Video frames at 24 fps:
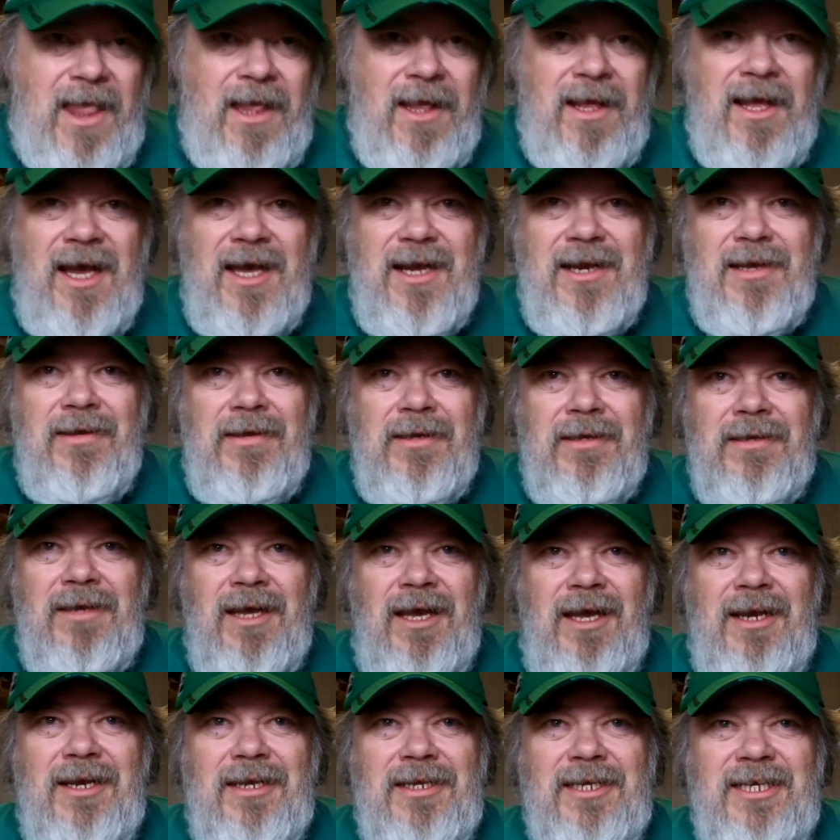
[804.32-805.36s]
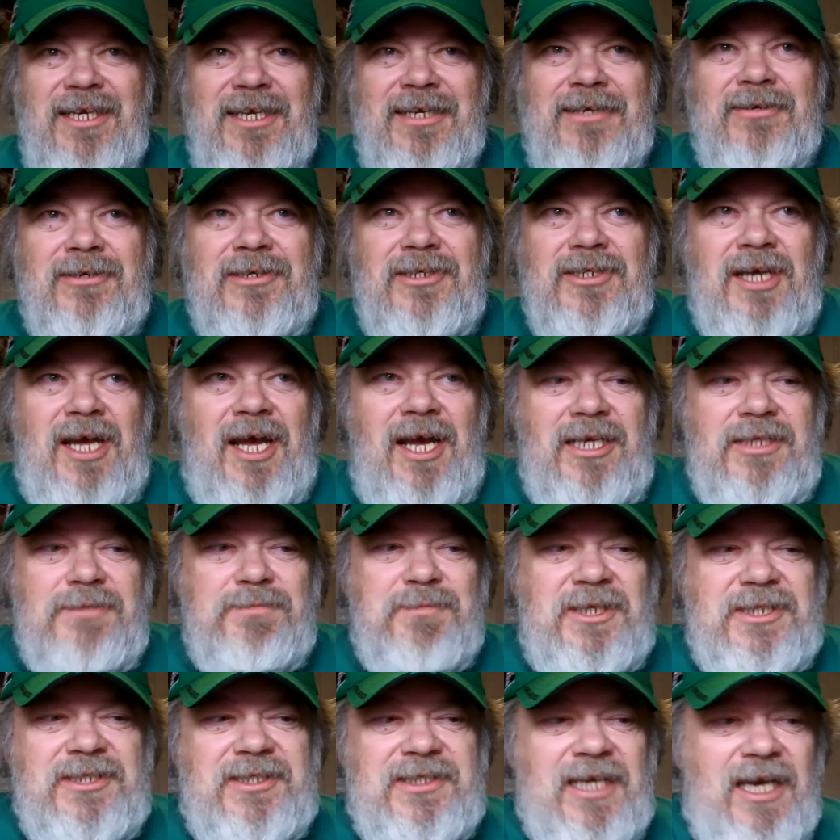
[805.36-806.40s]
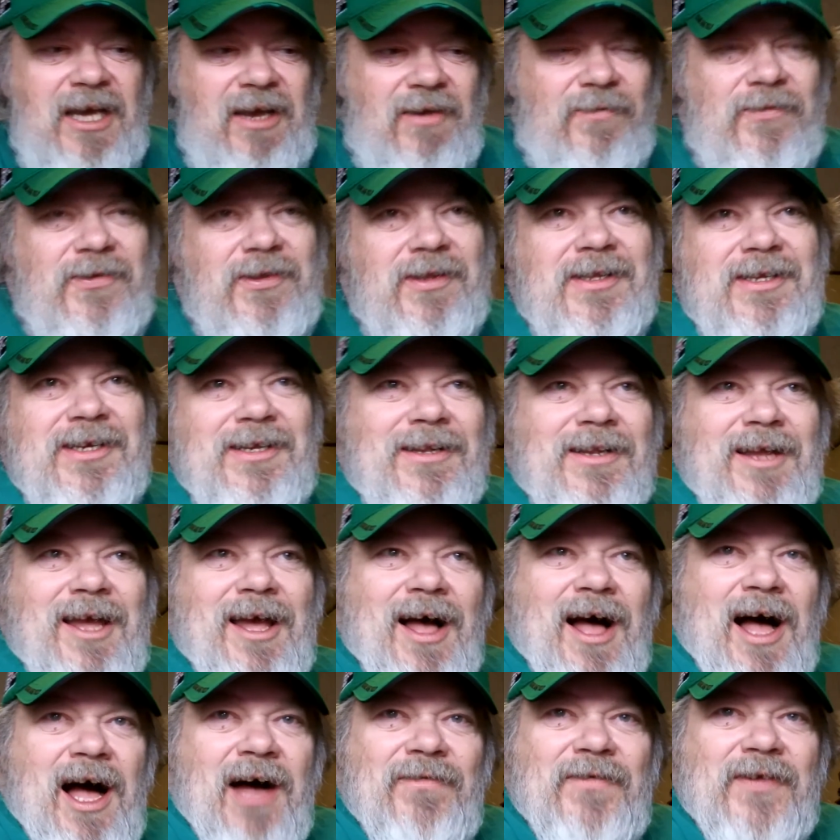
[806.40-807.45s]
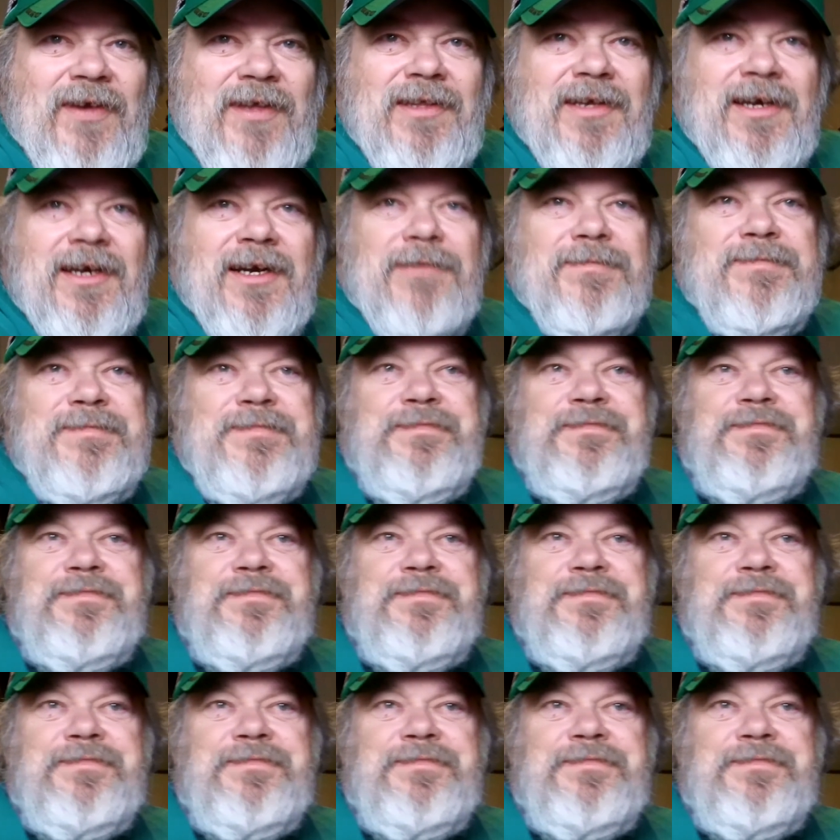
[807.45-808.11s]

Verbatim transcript: Gotta, gotta energize myself with a little coffee there.